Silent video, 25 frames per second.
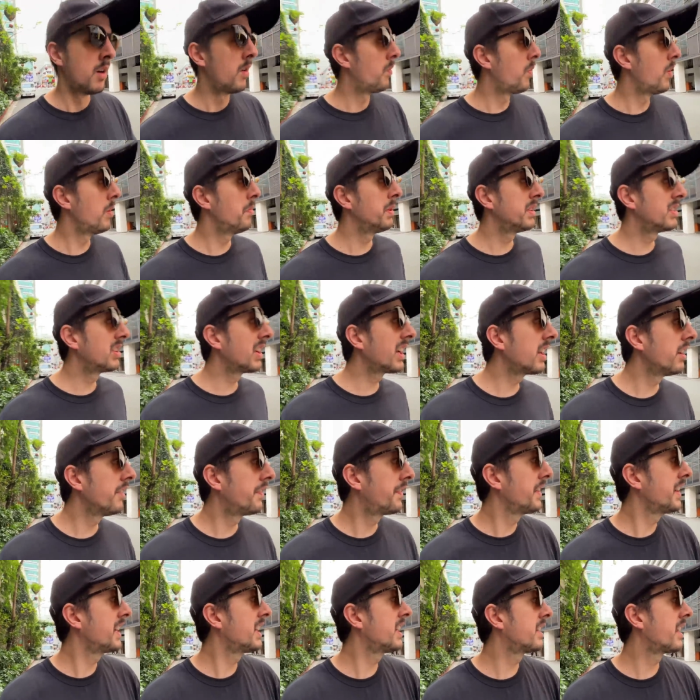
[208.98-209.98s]
One particular
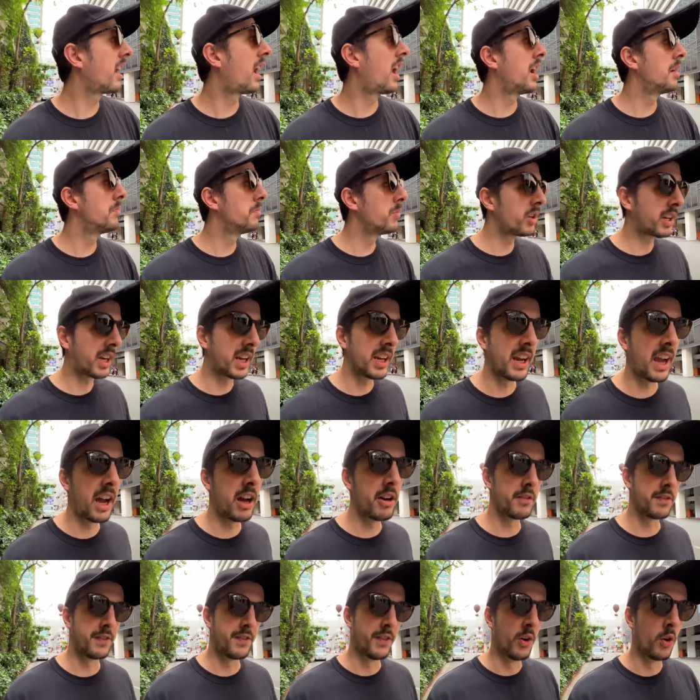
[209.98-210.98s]
thing that I'm looking
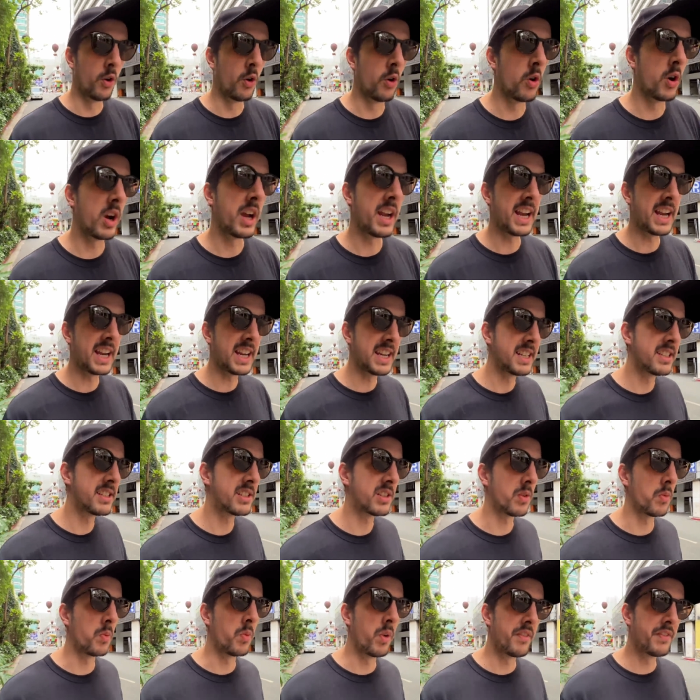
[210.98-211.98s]
out for is
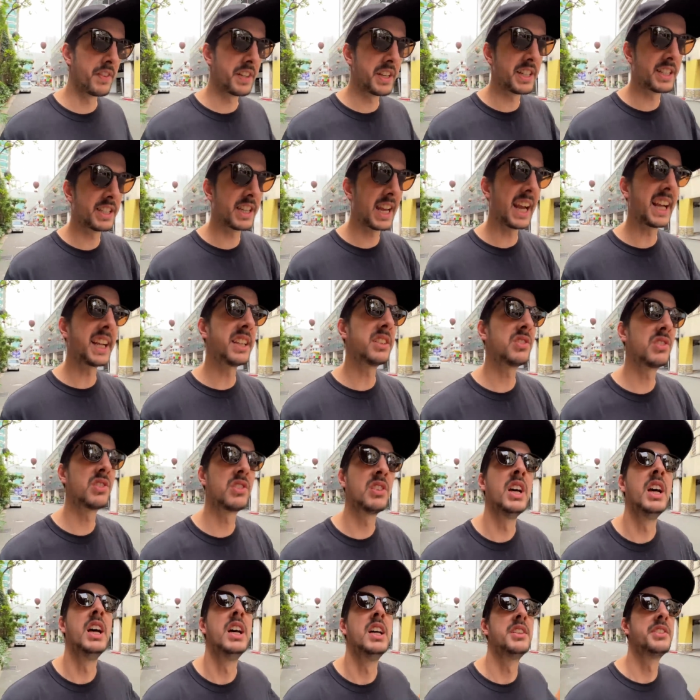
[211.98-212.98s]
whether the taste
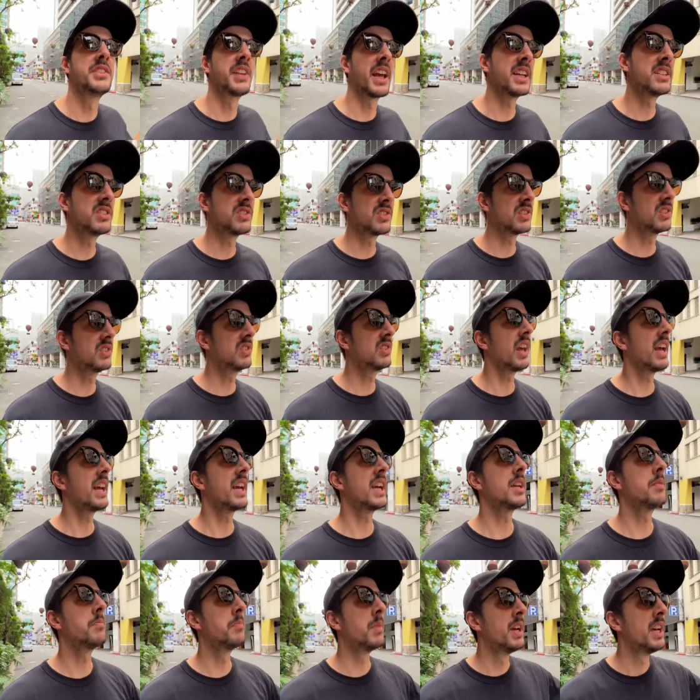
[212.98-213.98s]
tastes the
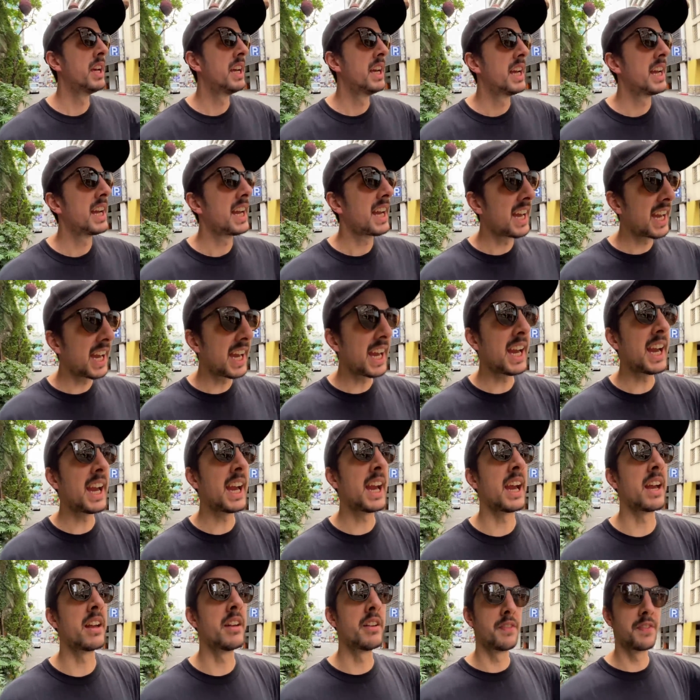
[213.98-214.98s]
same
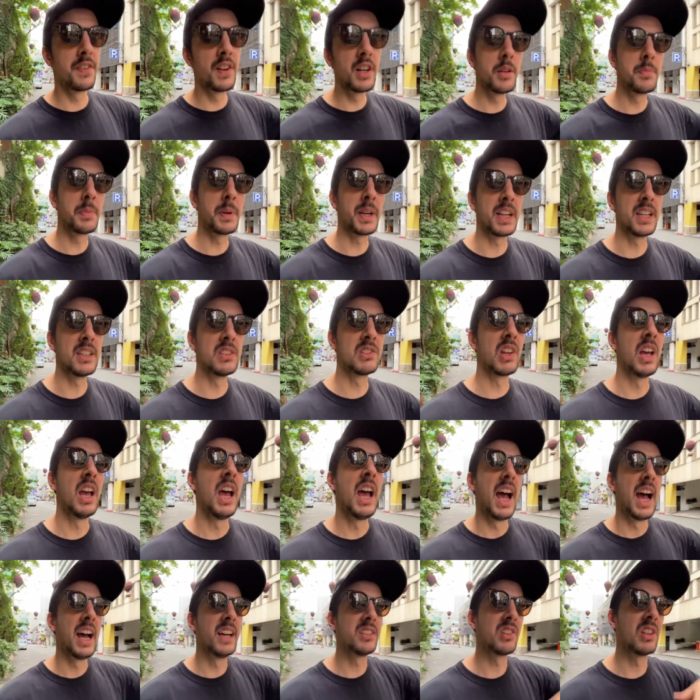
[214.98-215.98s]
here in the Philippines
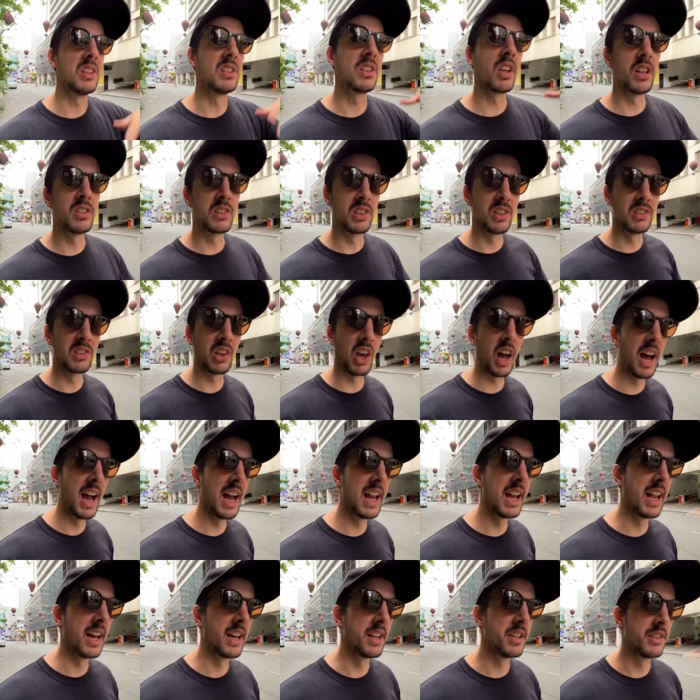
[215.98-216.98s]
as it does in
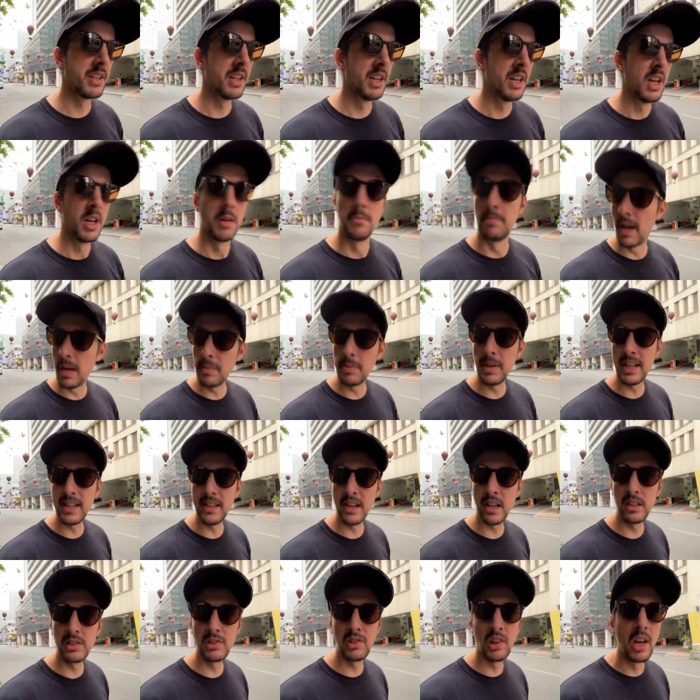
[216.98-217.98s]
Thailand. Maybe it
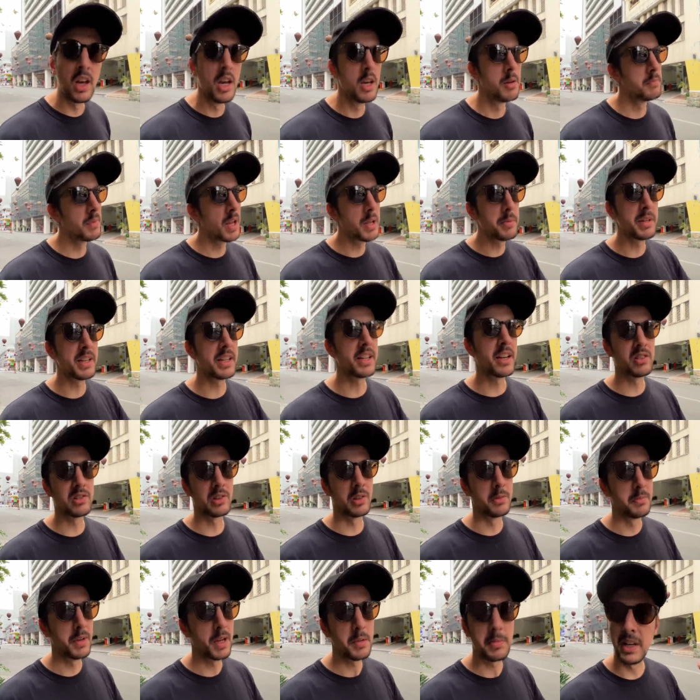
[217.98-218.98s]
does, maybe it
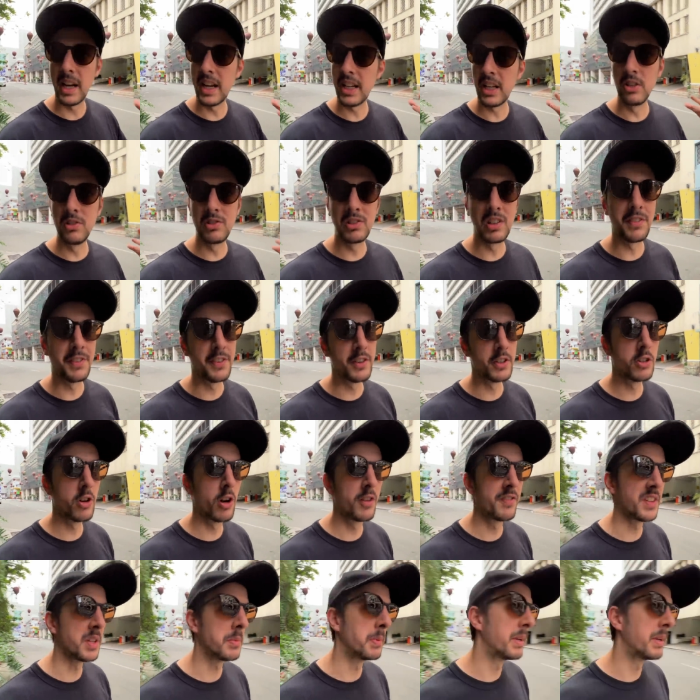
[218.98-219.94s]
doesn't. Maybe they use different coffee